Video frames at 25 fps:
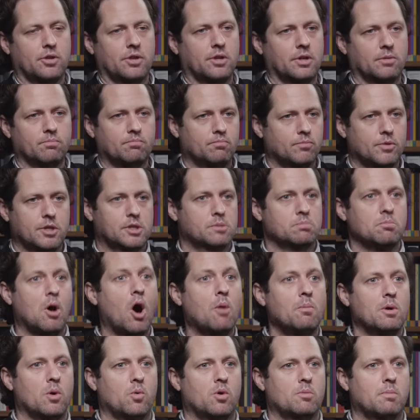the this
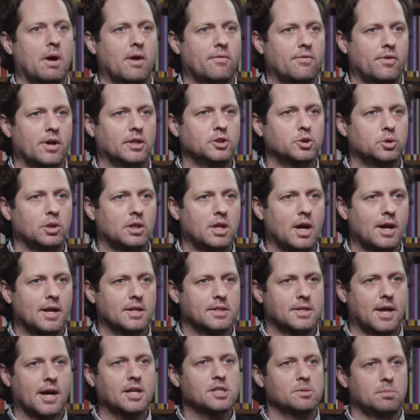moment where my friend Juliana
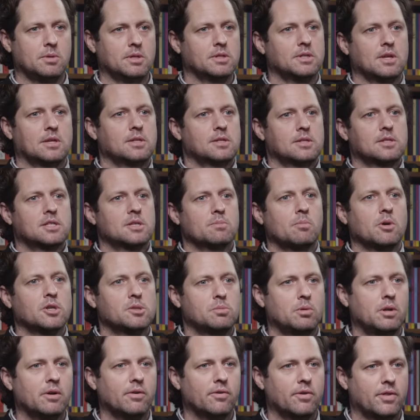texts me and says it's the
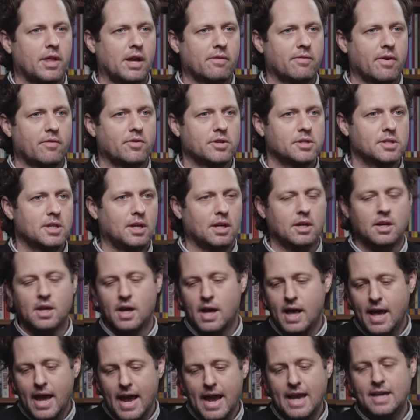most beautiful thing I've ever seen.
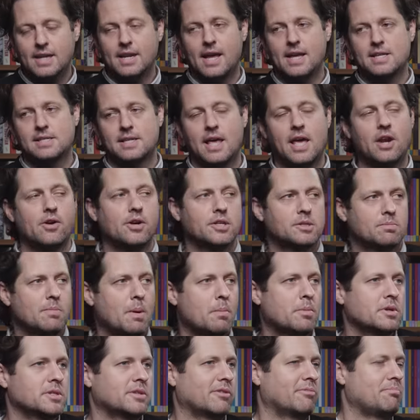Eight days later, it's
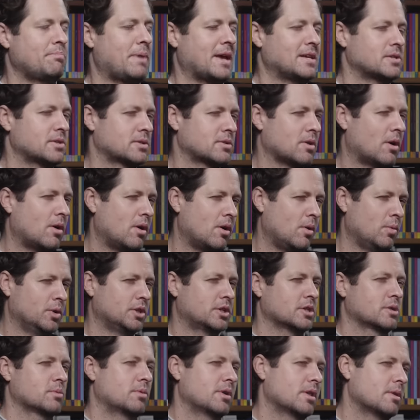members of PSOL, which
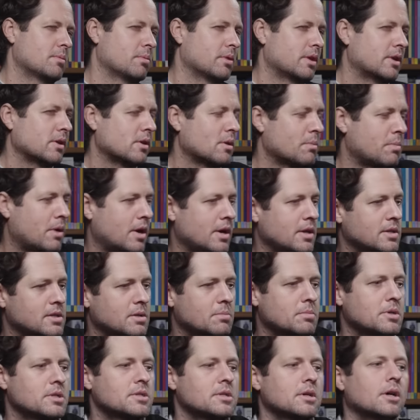is one of the political parties
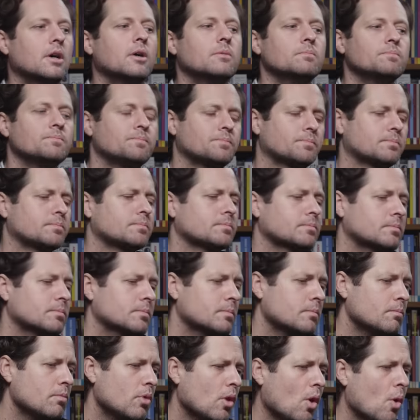in Brazil,
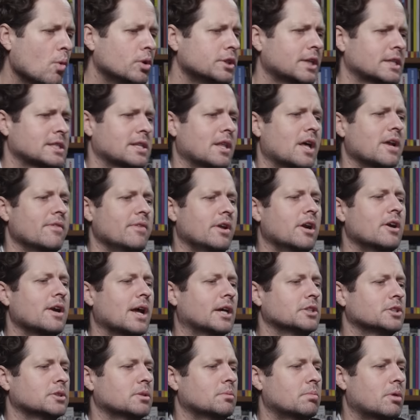which has a lot of
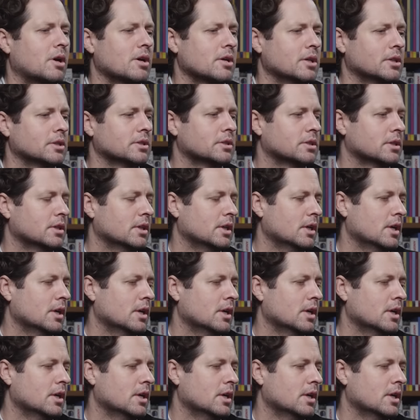international partners